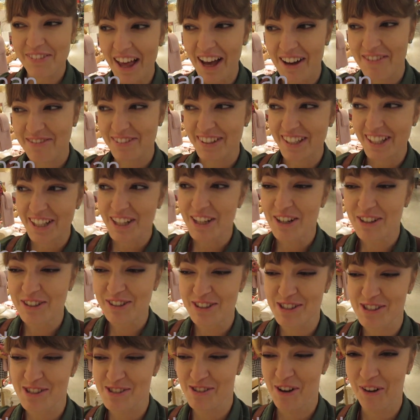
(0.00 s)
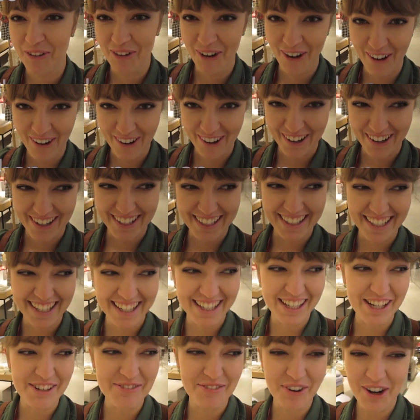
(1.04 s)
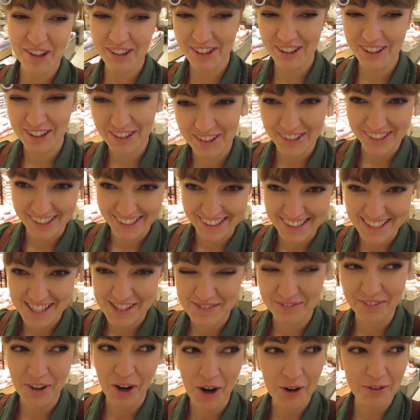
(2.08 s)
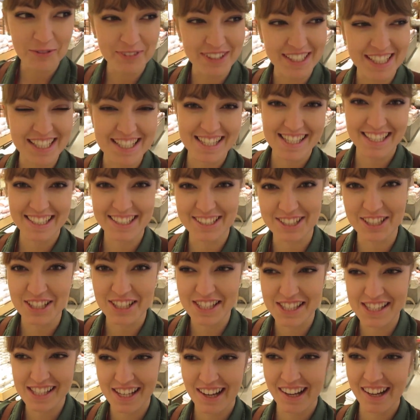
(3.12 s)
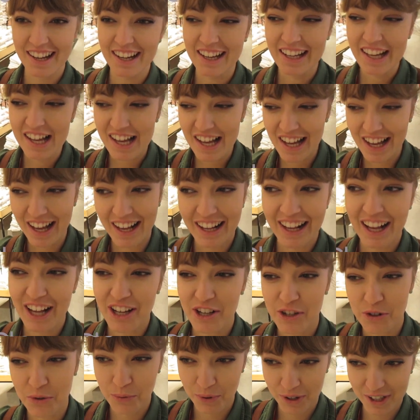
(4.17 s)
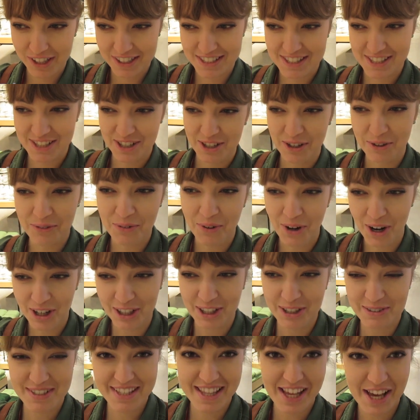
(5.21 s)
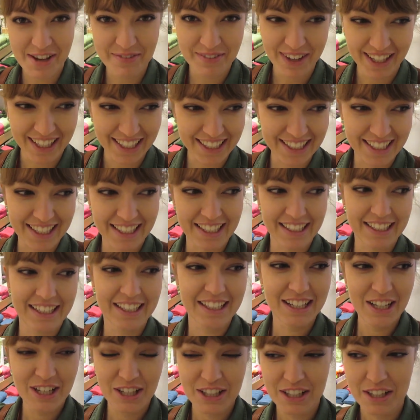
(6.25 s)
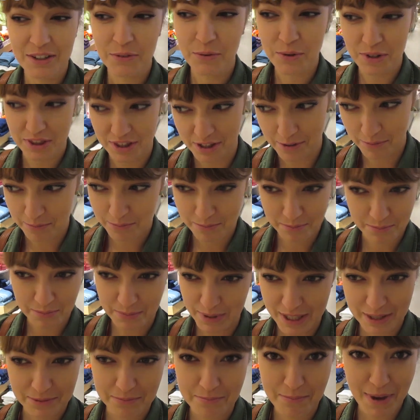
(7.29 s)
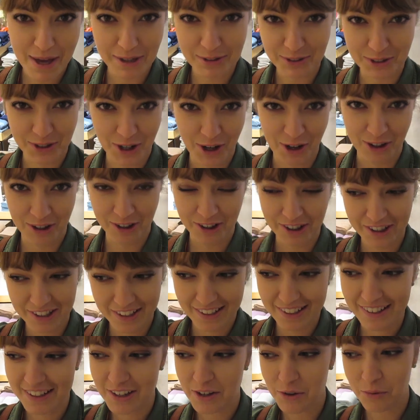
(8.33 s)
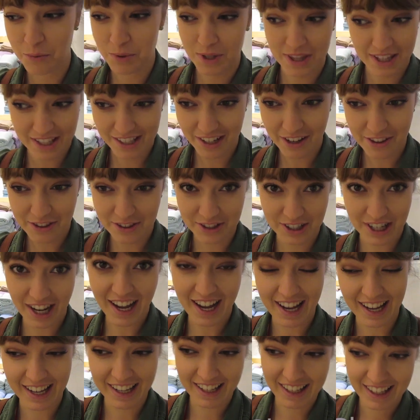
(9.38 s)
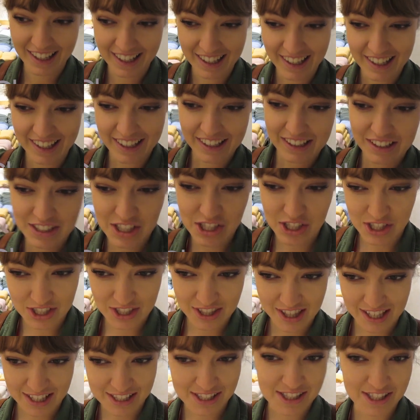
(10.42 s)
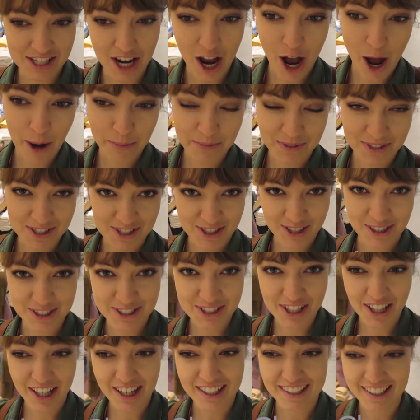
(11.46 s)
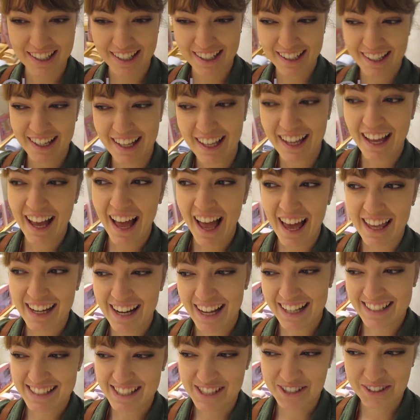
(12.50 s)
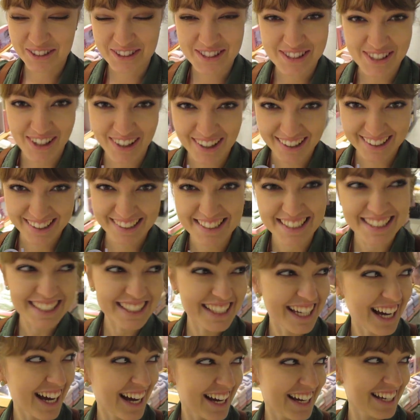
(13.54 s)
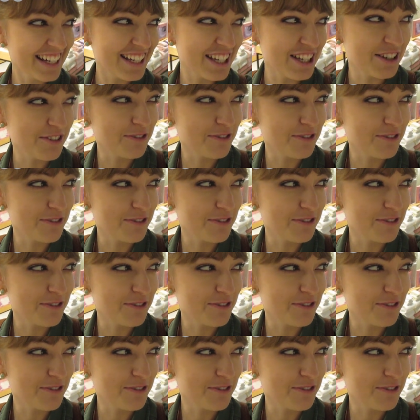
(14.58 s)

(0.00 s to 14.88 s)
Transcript: laughing so hard, and I'm all alone in this mall because I just saw a guy who works here walk up to that mannequin with a big metal cart with another guy. They stopped and started talking, and as he was talking to the guy, he